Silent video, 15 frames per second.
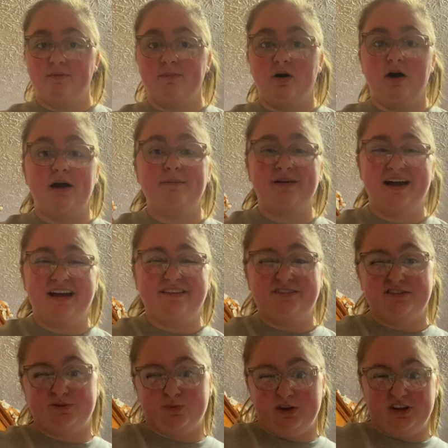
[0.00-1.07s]
pot. I might have to
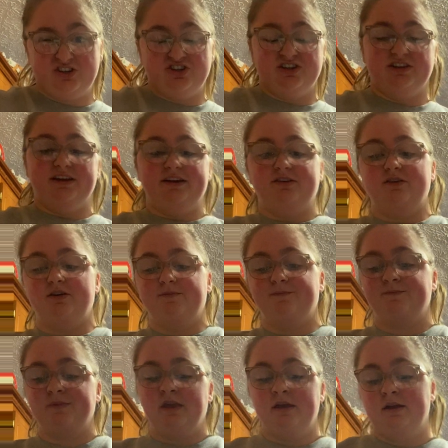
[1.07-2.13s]
switch it later on.
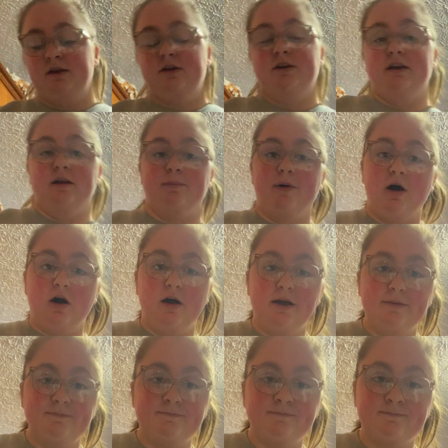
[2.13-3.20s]
You need a
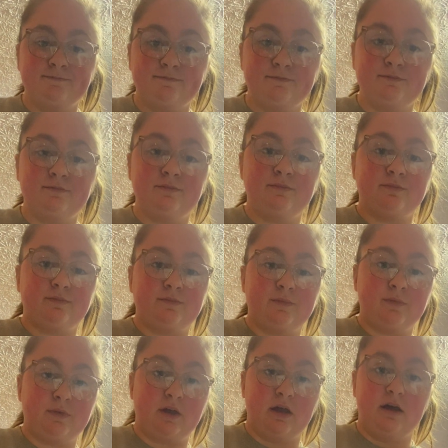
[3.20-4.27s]
pot,
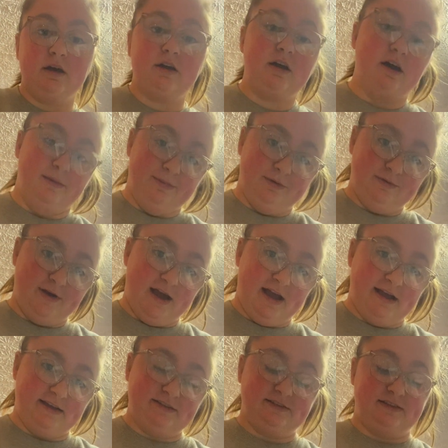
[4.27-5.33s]
a cup of
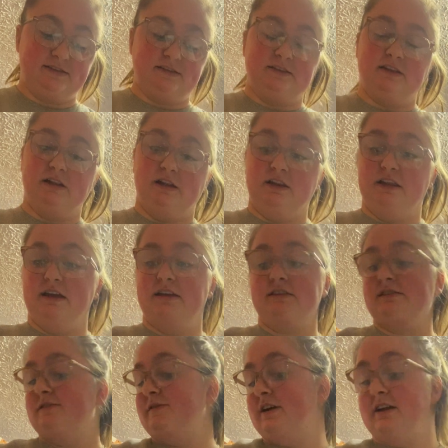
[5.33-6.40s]
rice. This is a little
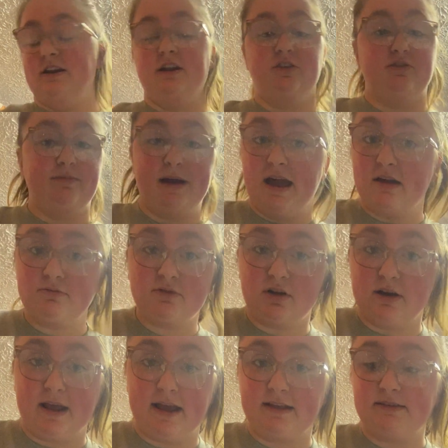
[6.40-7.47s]
less. I've got another bag. I'm going
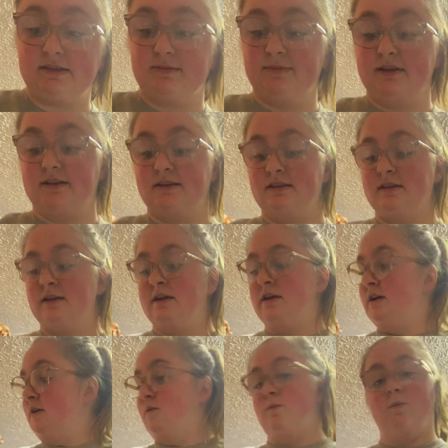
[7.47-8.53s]
to add some in.
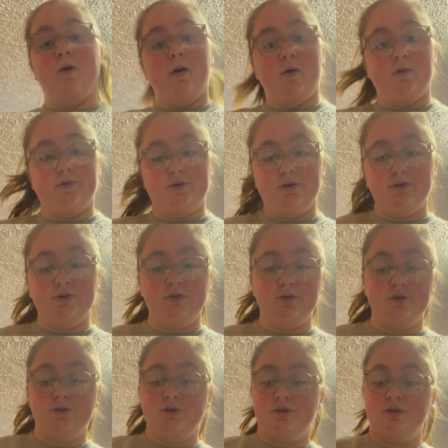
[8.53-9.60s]
Water,
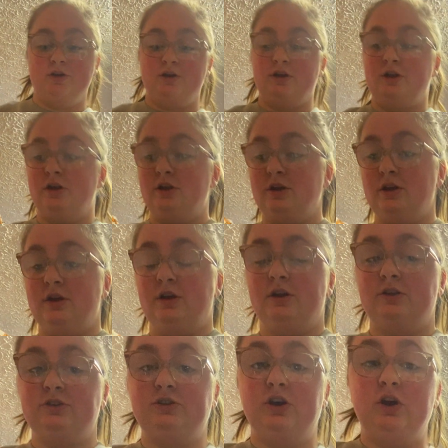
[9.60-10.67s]

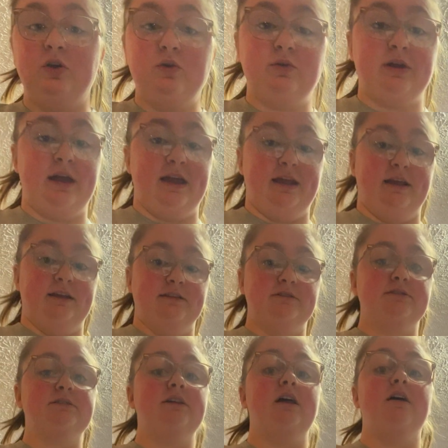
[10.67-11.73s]
2
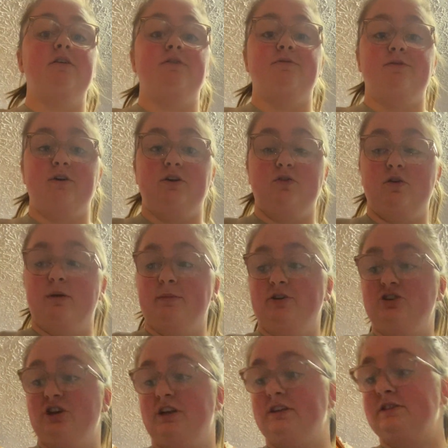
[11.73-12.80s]
cans of cream of
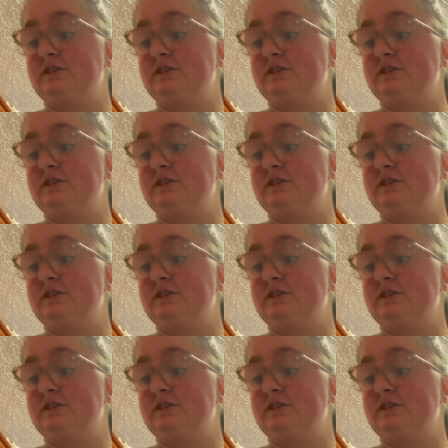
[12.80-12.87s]
chicken